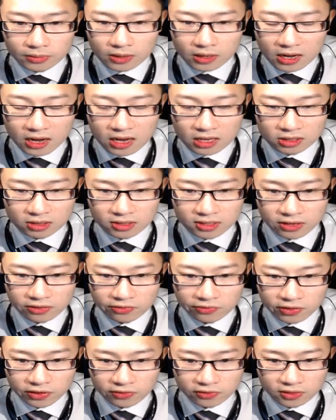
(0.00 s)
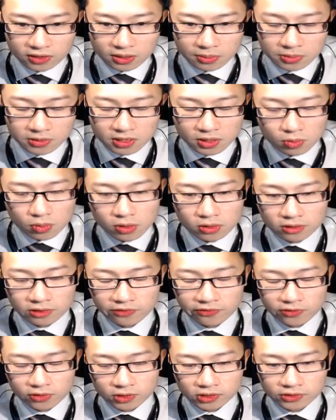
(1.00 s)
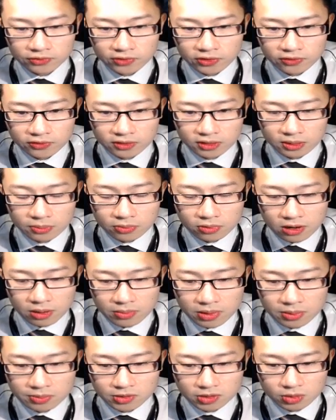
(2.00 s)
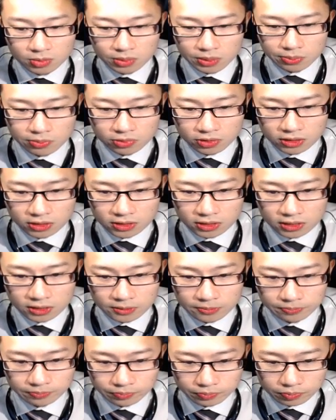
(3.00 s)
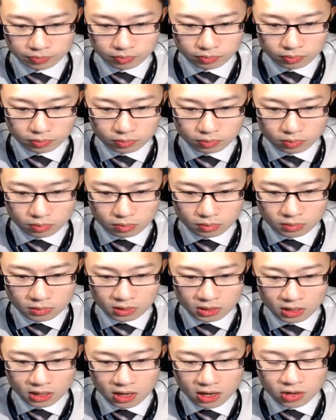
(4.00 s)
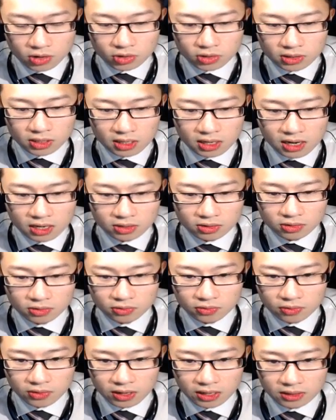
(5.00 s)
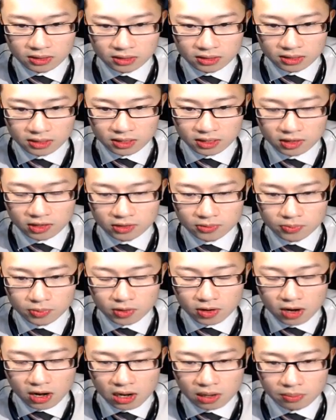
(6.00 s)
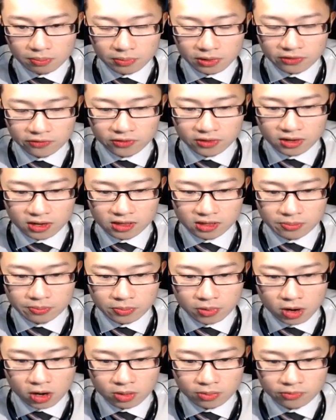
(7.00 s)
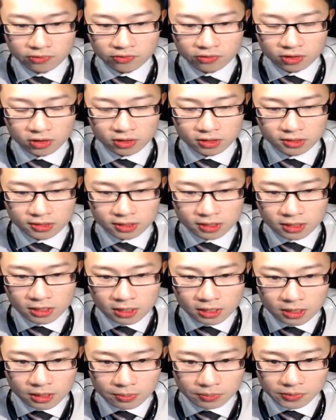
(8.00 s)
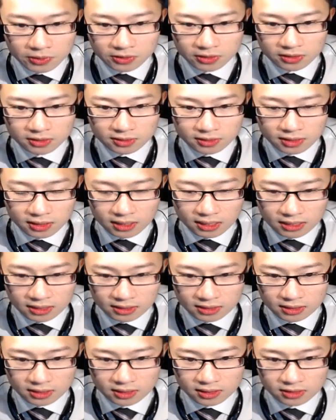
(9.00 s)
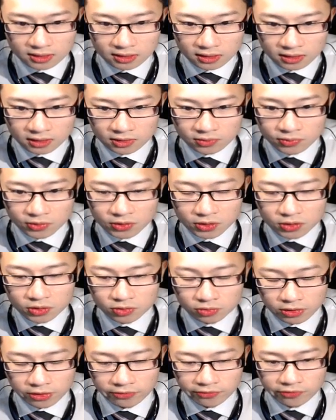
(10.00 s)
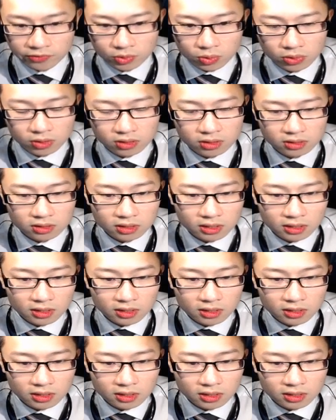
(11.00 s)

And you say 50 because I want the first 50 prime numbers to be printed. I usually like to create the is prime method at the bottom first because this is the easiest. It is very straightforward.